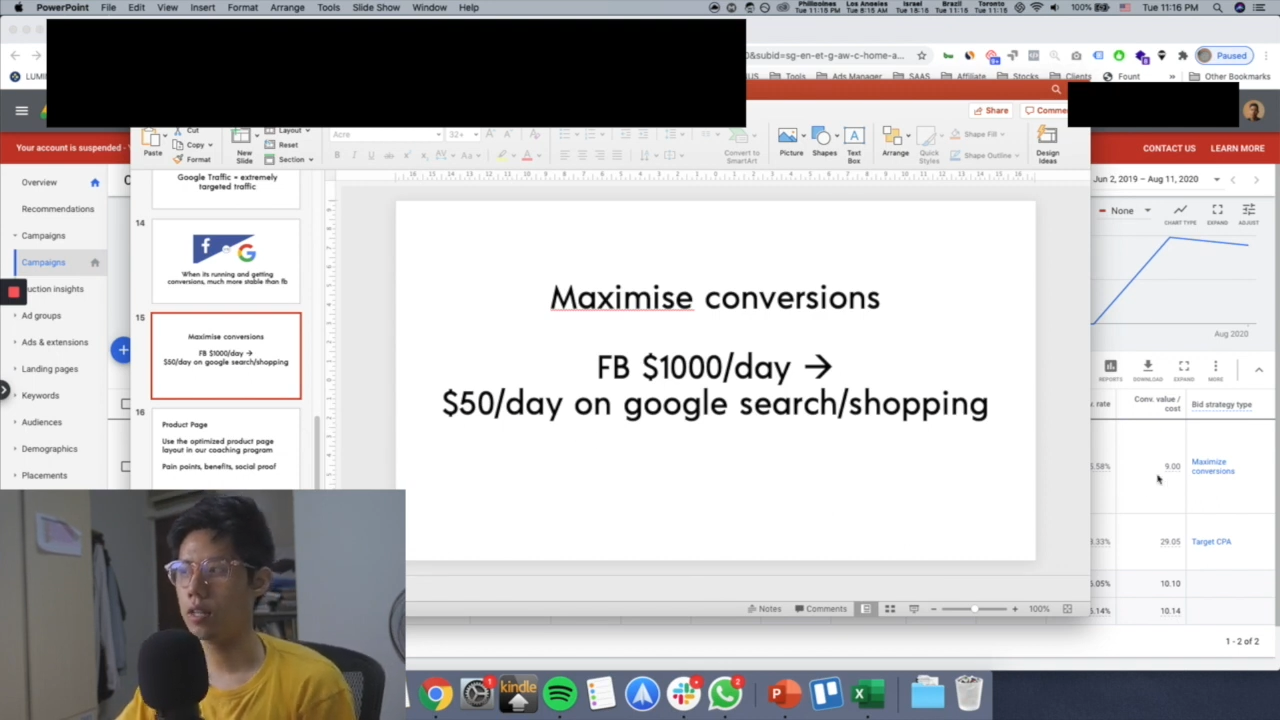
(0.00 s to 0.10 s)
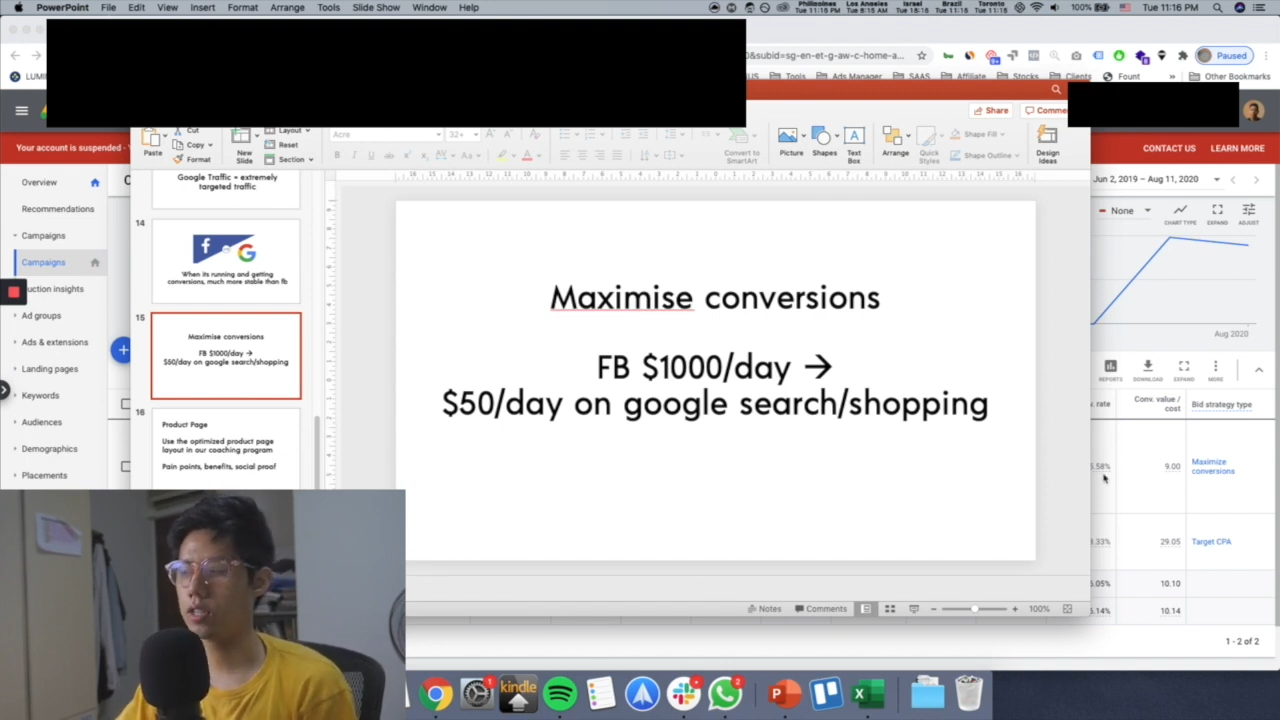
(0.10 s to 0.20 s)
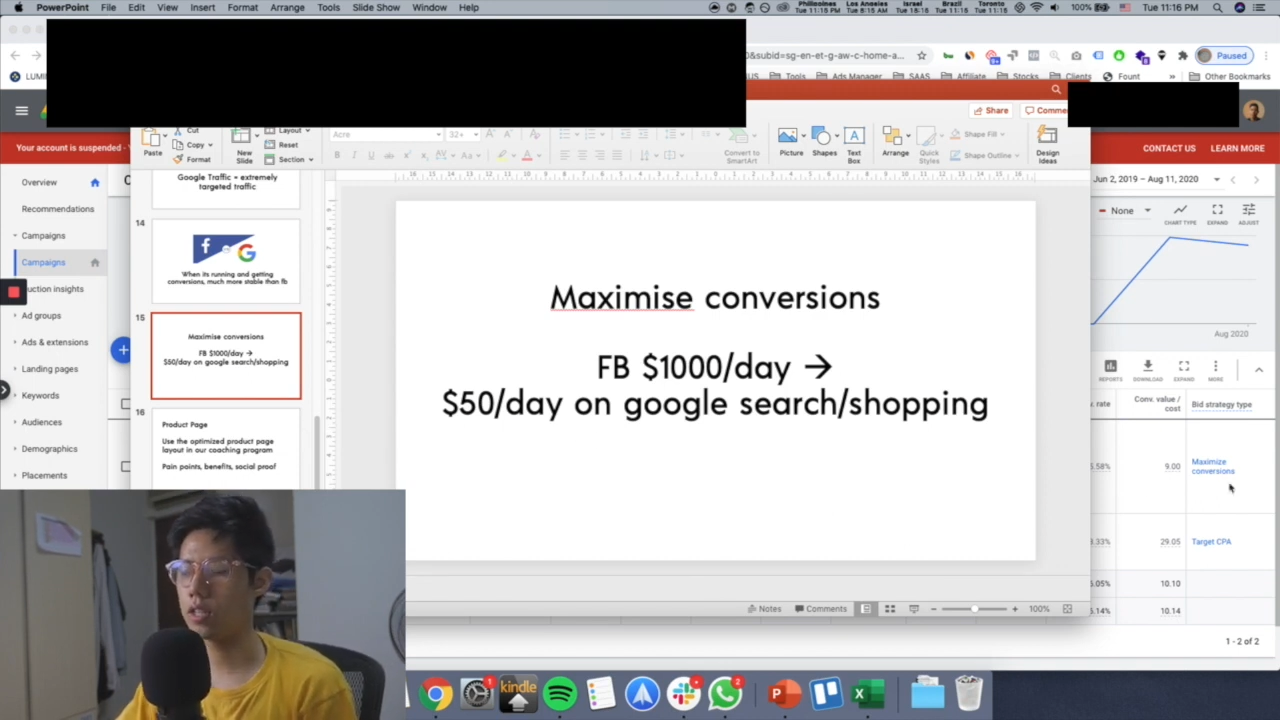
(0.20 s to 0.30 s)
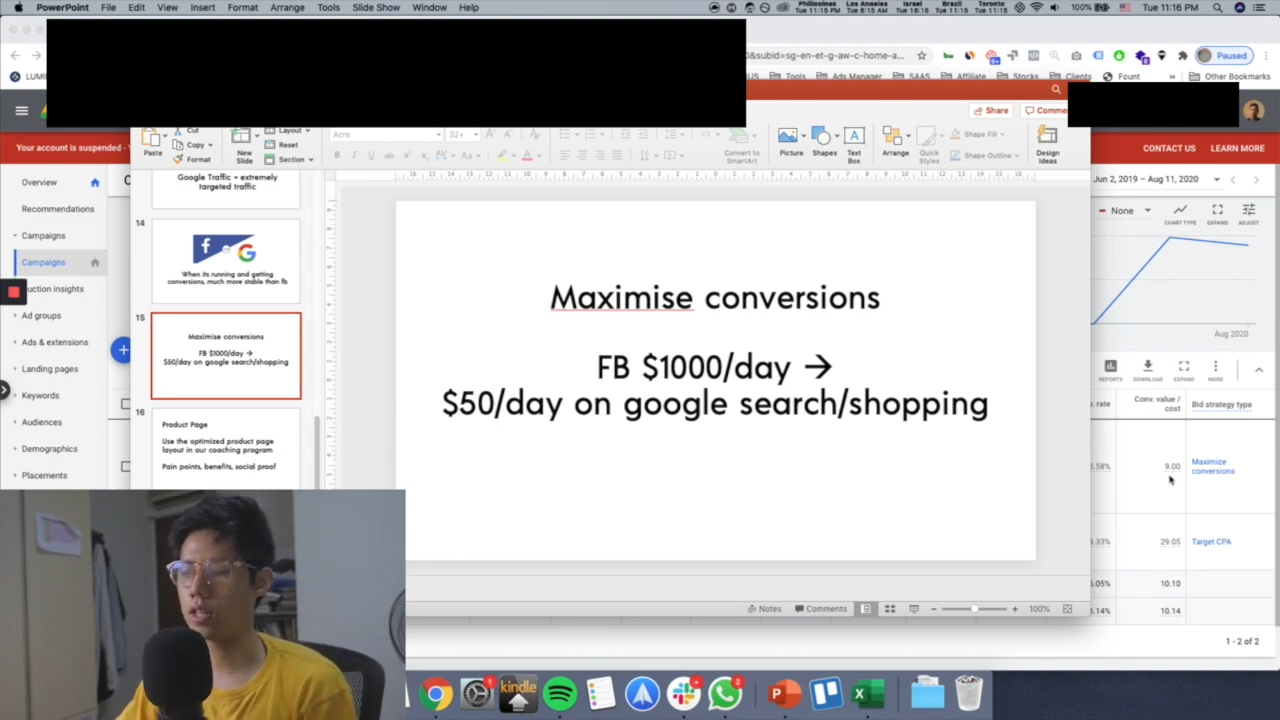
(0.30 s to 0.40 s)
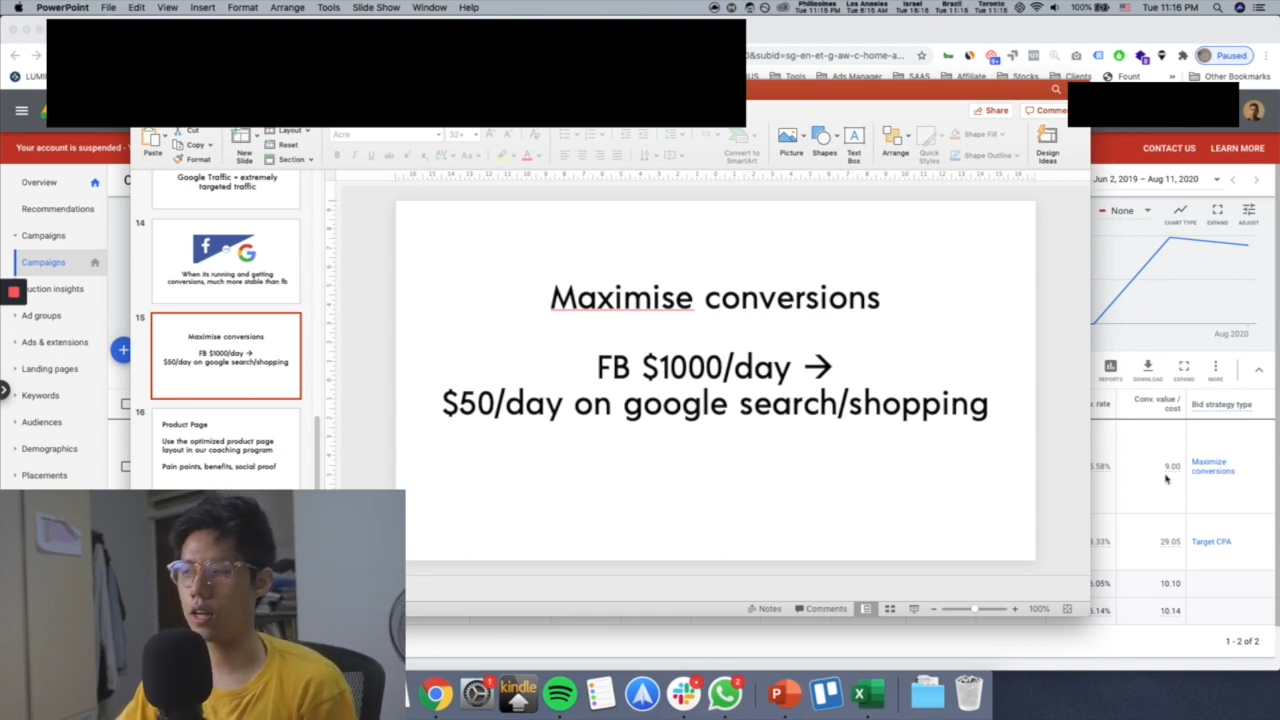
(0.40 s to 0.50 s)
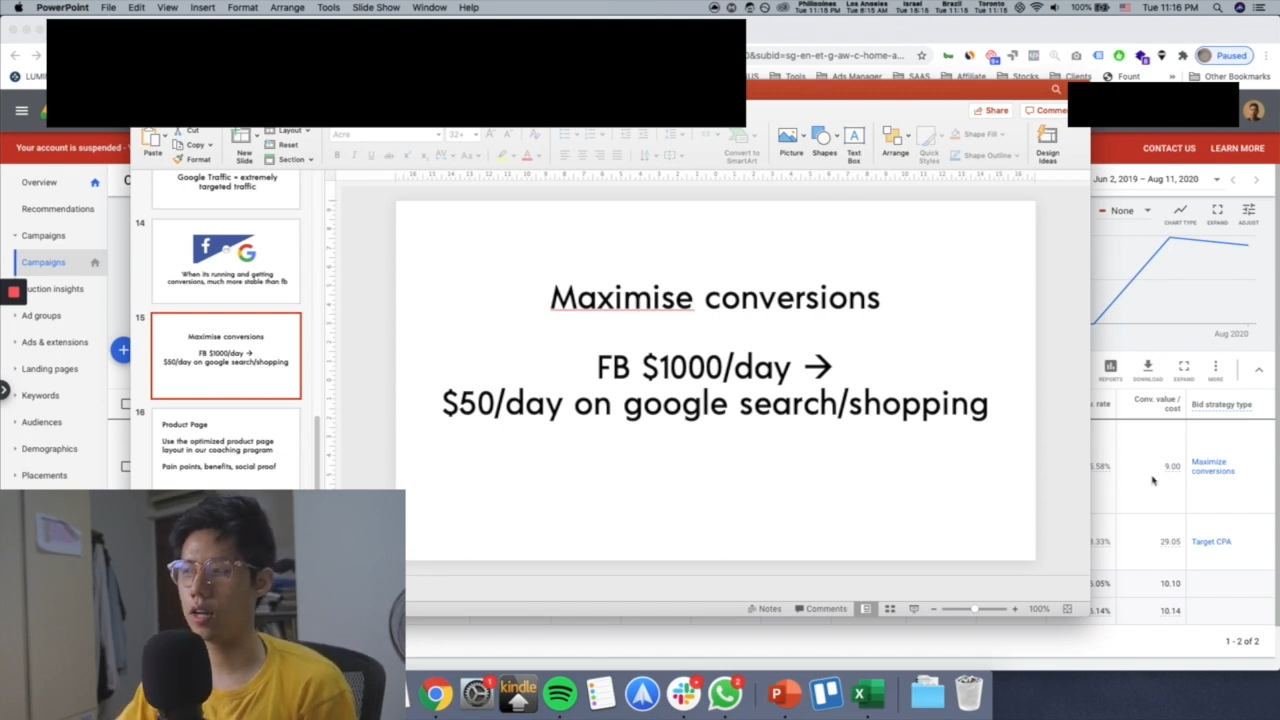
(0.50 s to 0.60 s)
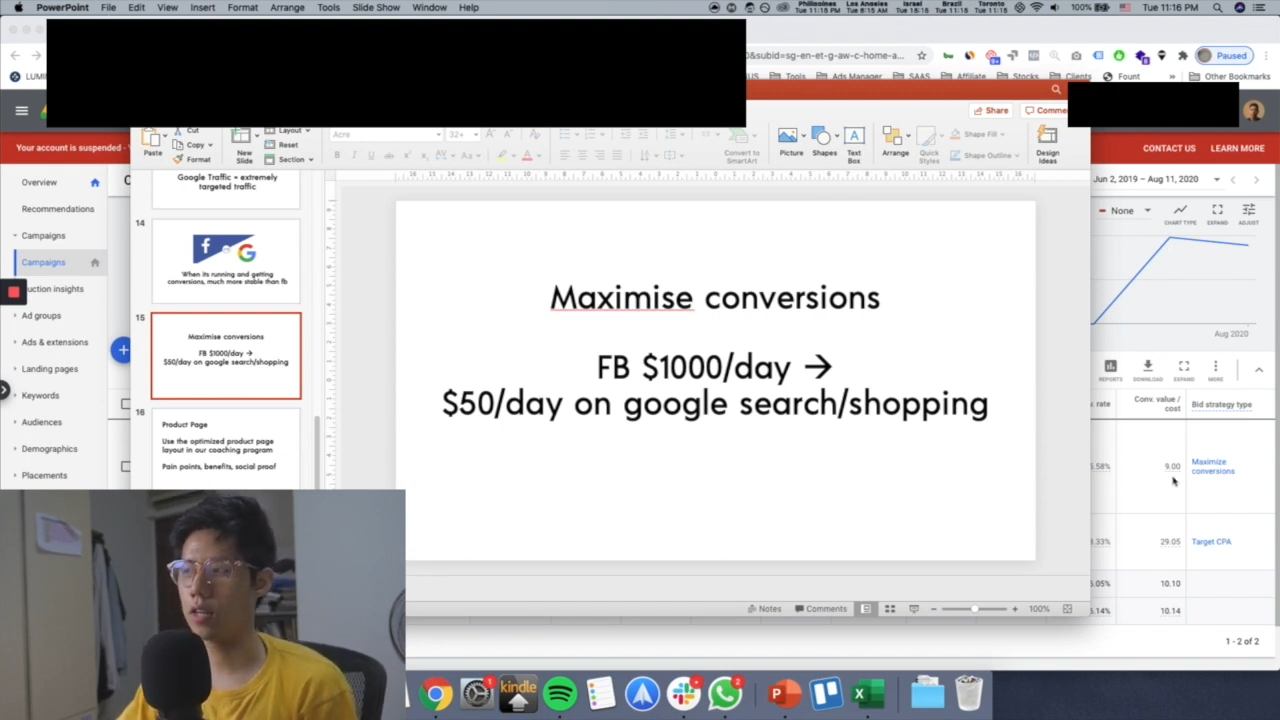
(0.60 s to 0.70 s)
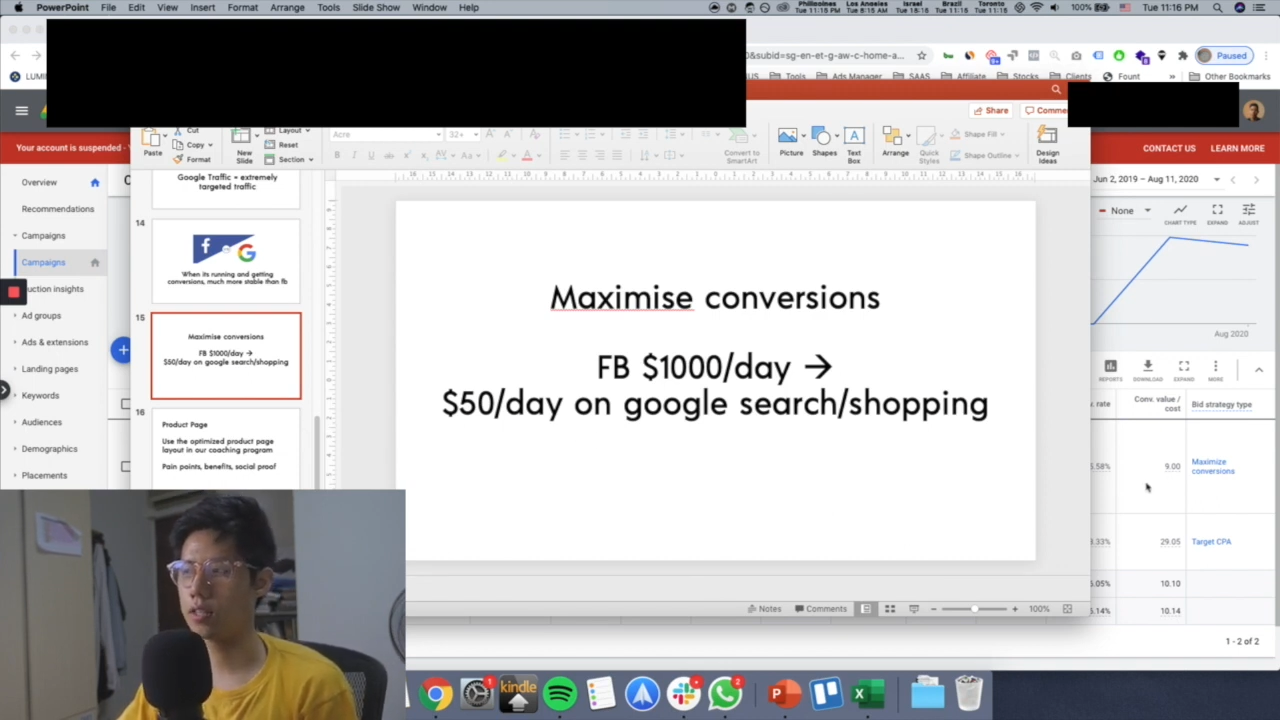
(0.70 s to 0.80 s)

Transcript: set, uh,